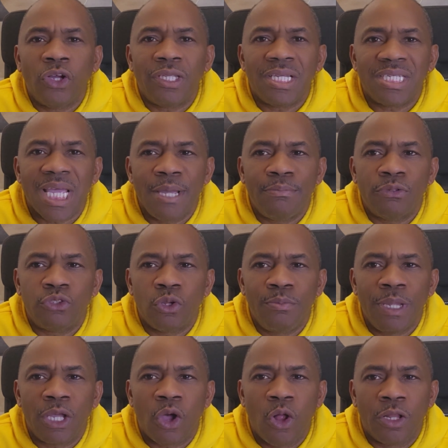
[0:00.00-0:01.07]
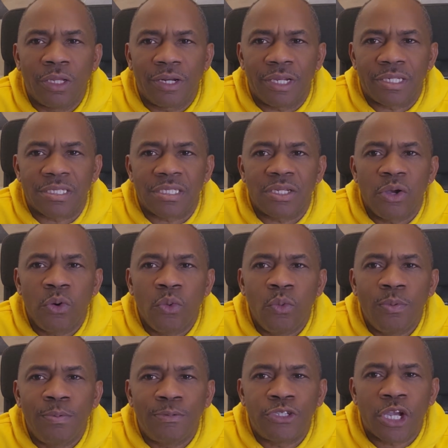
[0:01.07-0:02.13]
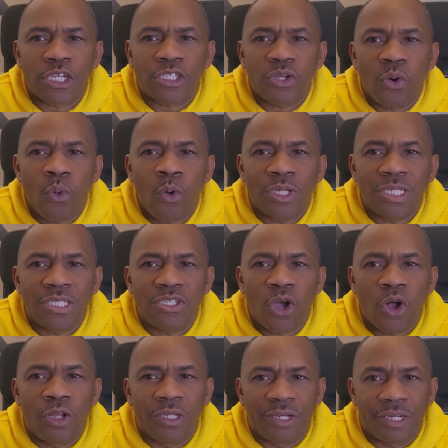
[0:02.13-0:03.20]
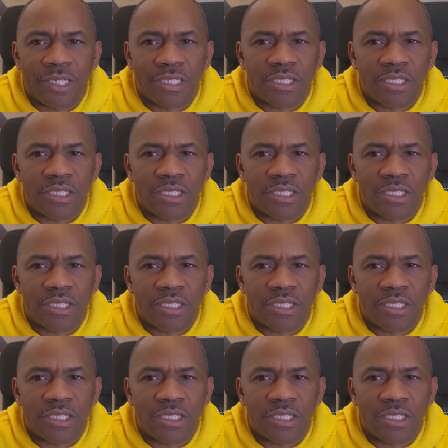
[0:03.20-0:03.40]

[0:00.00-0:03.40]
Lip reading: God is able to make all grace. Church, what is all